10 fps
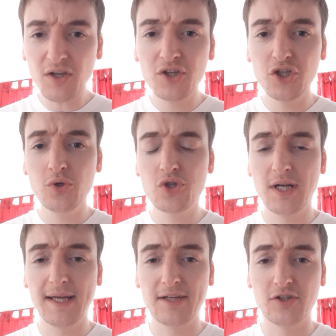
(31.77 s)

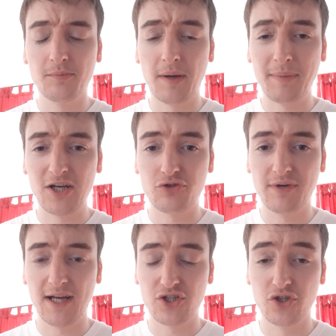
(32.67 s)
Usually I do my match
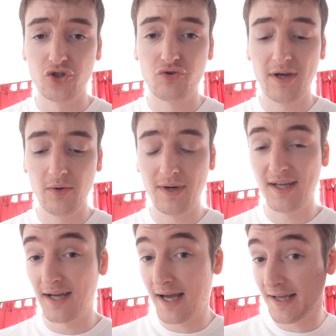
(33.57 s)
reaction straight
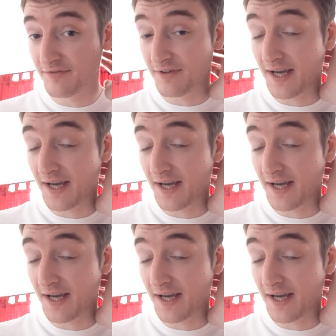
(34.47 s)
away. I